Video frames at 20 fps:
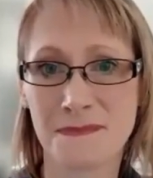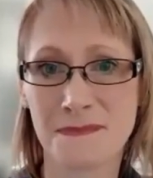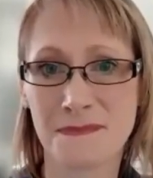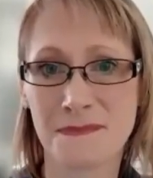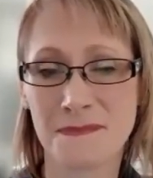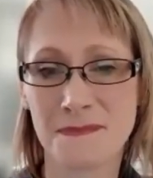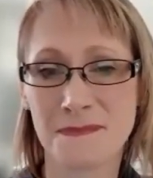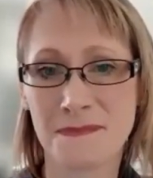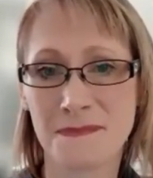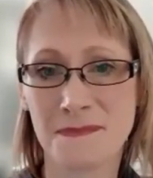
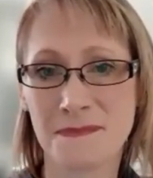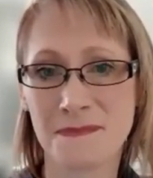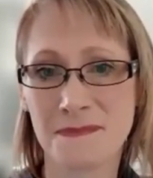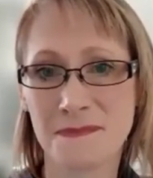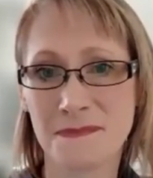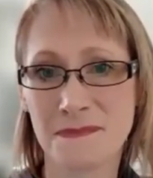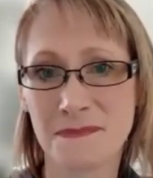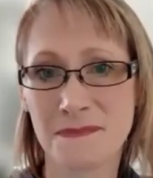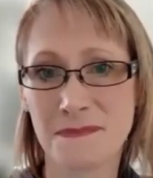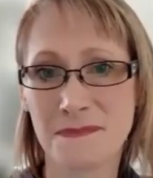
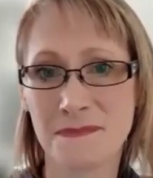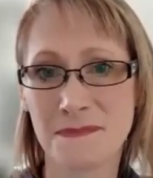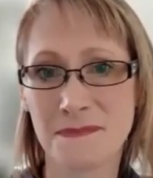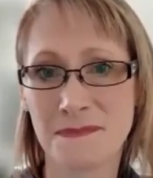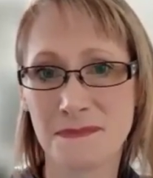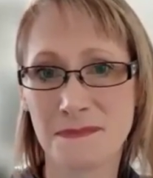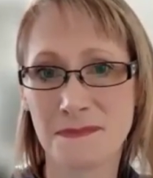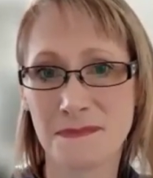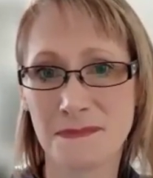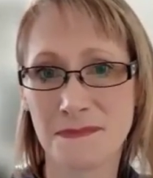
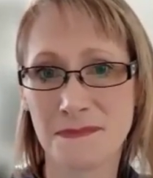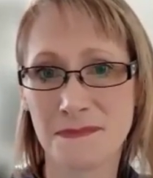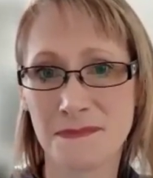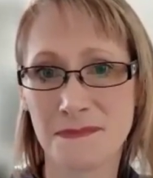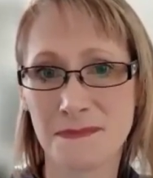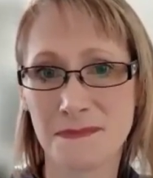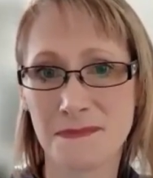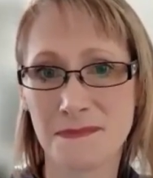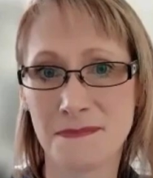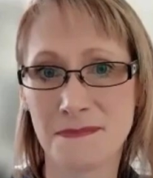
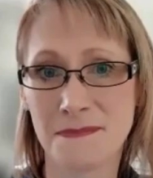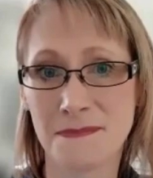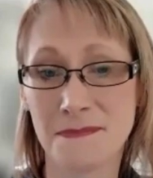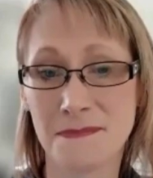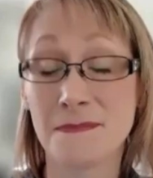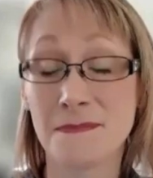[no speech]